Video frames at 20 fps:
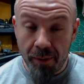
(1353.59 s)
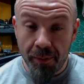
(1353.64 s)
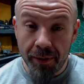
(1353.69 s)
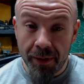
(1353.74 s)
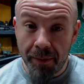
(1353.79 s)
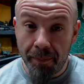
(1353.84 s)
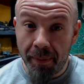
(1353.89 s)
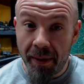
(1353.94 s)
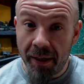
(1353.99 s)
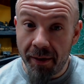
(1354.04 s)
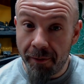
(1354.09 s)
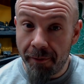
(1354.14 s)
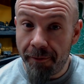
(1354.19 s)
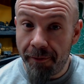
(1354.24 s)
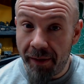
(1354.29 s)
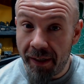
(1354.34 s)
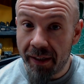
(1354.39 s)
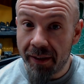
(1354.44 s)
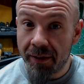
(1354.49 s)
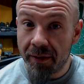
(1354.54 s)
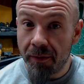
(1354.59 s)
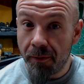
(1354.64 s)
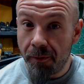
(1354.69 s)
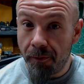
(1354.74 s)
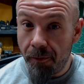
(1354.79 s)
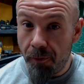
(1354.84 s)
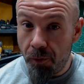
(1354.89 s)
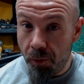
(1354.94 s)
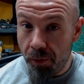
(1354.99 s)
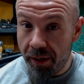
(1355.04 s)
was a better fix
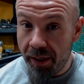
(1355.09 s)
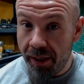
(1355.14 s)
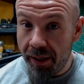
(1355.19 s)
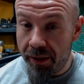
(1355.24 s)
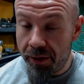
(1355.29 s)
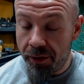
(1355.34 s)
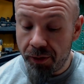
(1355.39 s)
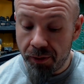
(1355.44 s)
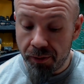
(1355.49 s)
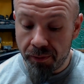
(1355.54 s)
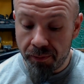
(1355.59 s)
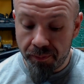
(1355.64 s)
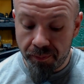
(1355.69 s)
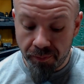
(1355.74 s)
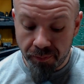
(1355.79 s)
for the issue.